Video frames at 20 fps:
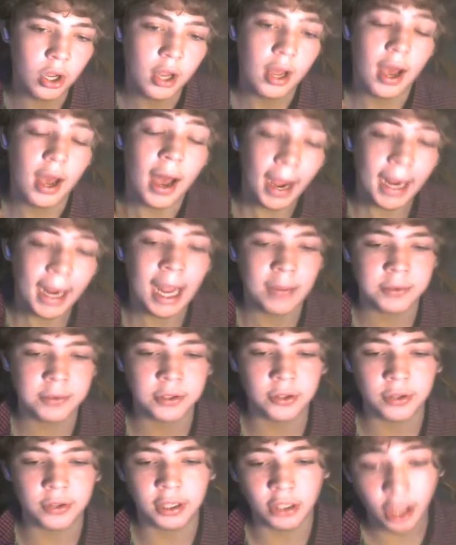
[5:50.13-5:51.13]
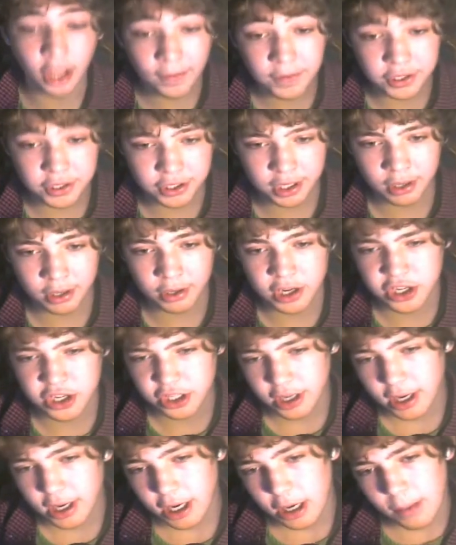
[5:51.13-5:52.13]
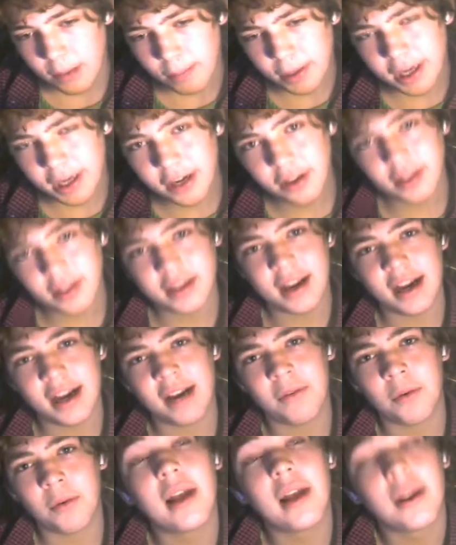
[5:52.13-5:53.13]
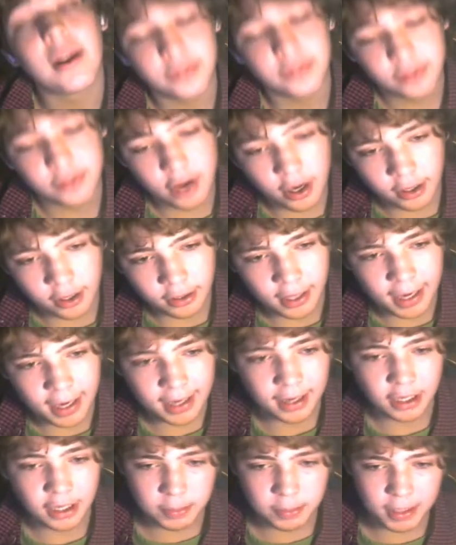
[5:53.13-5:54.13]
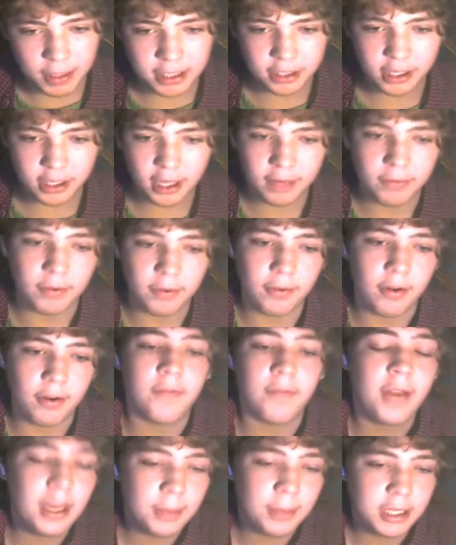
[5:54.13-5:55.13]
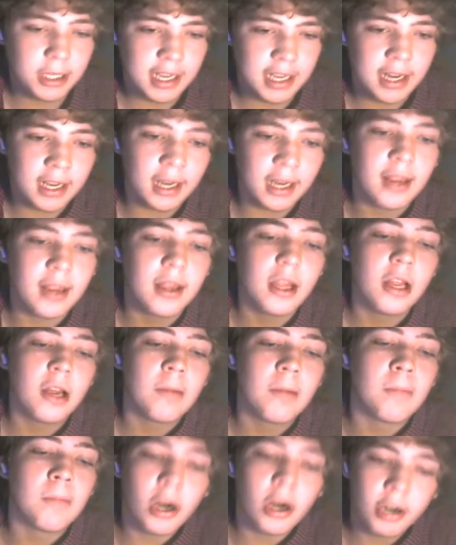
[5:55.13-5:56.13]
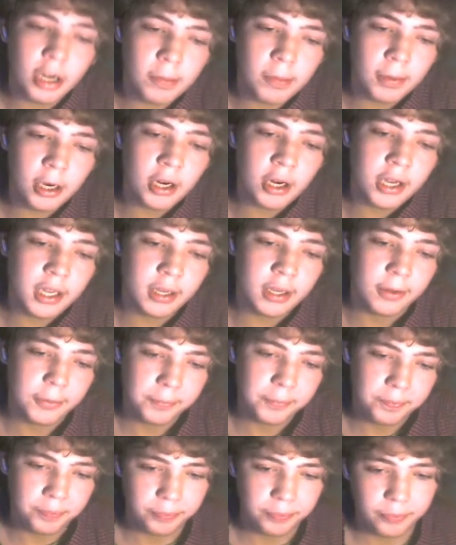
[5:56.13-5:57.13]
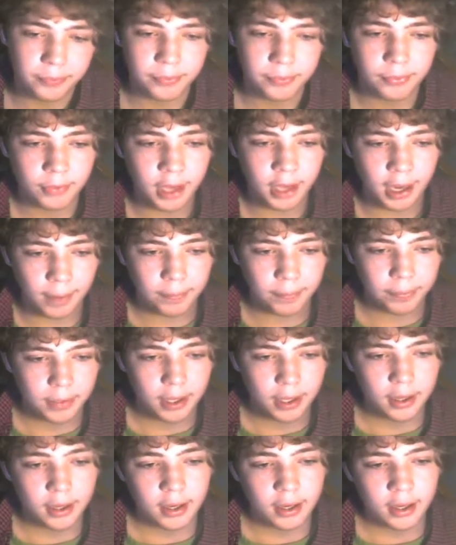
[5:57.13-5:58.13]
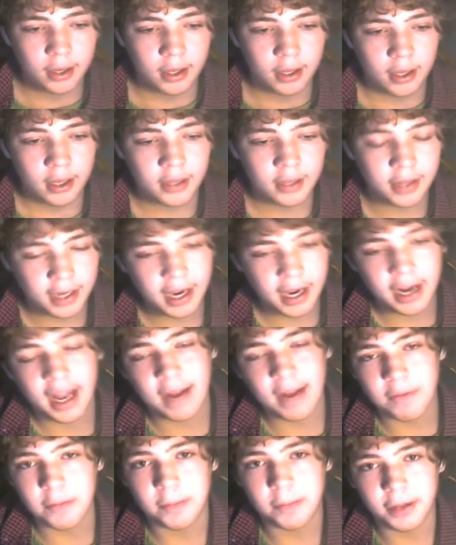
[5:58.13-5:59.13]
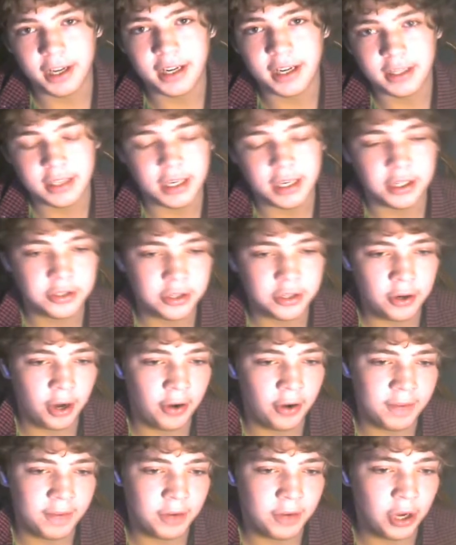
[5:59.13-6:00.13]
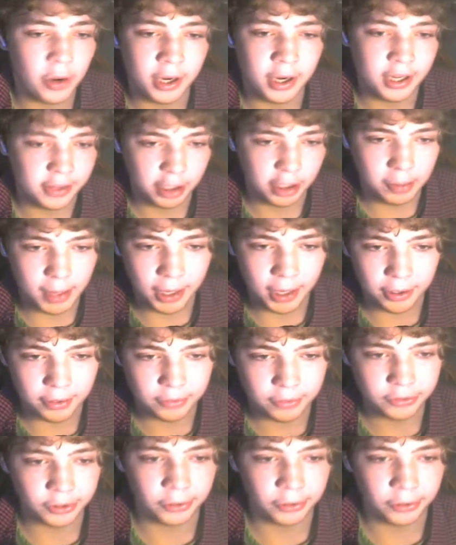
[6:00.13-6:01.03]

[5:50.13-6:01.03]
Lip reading: I absolutely love the series, but I know that not everyone else is gonna like it, especially like for a family setting. Mario Party, yeah. And then again, I haven't played It Takes Two. I don't even know anything about it, so